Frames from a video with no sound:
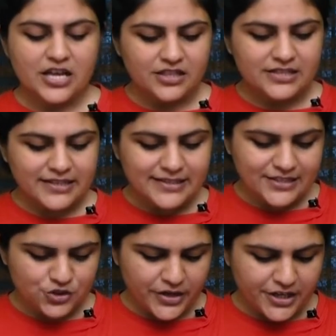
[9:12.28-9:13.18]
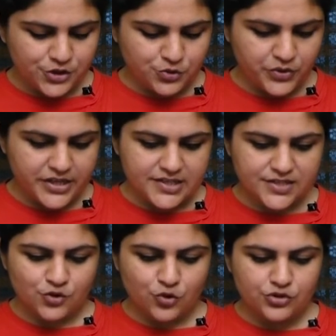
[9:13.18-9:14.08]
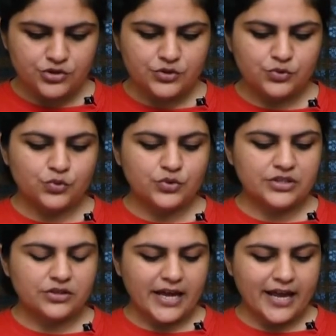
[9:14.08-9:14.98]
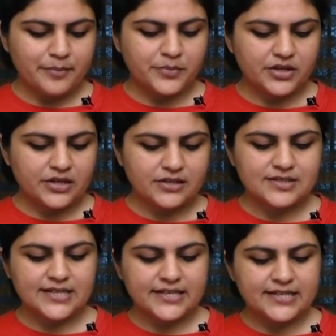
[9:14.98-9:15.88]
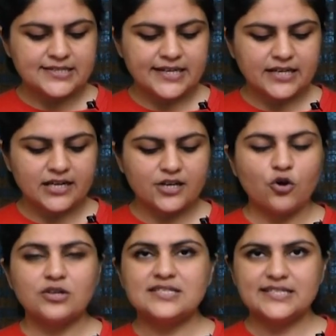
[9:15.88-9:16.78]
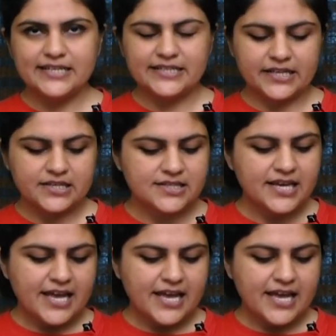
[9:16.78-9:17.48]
The thing that you can do is go to the hamburger settings and click on settings,